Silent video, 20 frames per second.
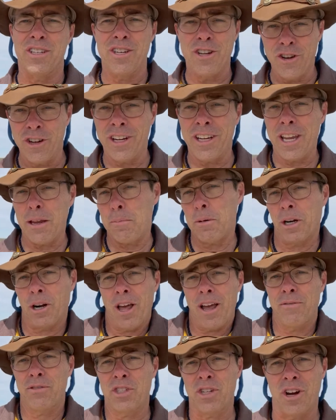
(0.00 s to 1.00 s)
you could keep your
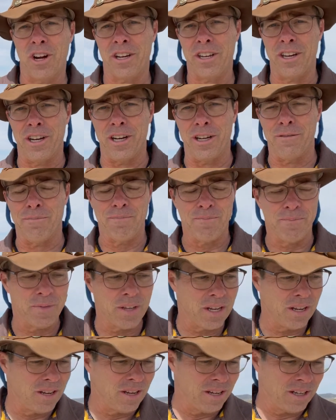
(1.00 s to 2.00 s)
livestock in it.
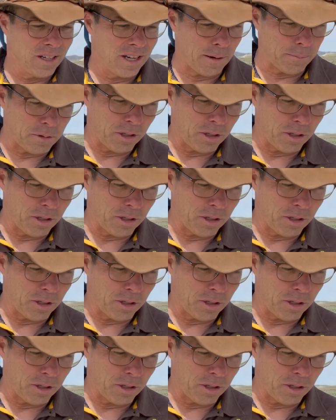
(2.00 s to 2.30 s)
Kept the